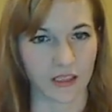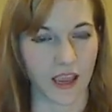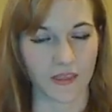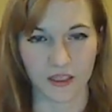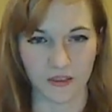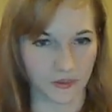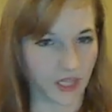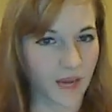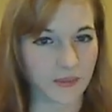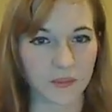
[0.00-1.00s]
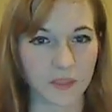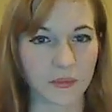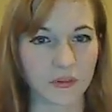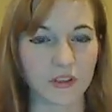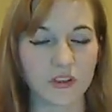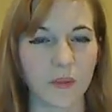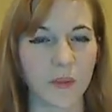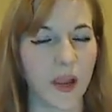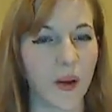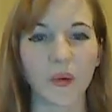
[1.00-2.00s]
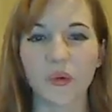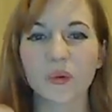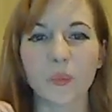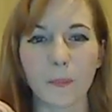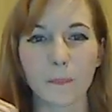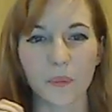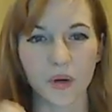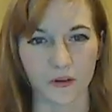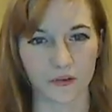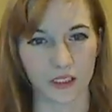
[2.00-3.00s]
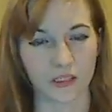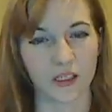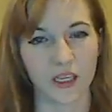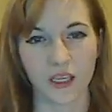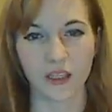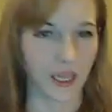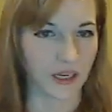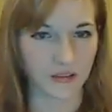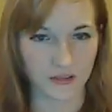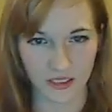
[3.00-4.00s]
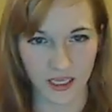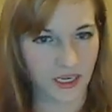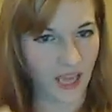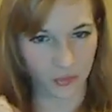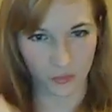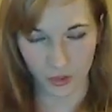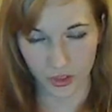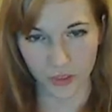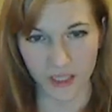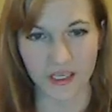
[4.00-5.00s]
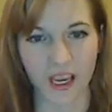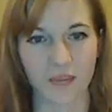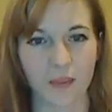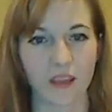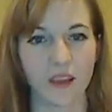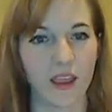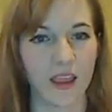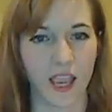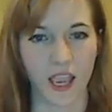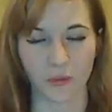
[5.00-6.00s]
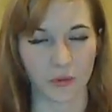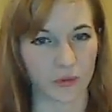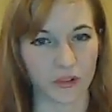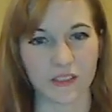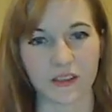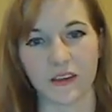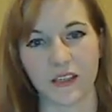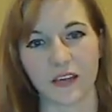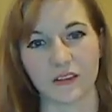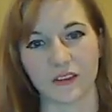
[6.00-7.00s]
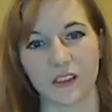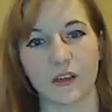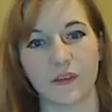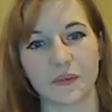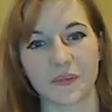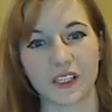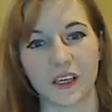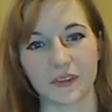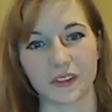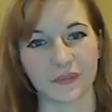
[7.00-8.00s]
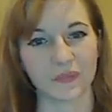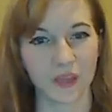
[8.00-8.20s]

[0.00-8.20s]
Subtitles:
And the times that people do jump out, perfect. The actors, again, had really great timing and were really solid actors in and of themselves.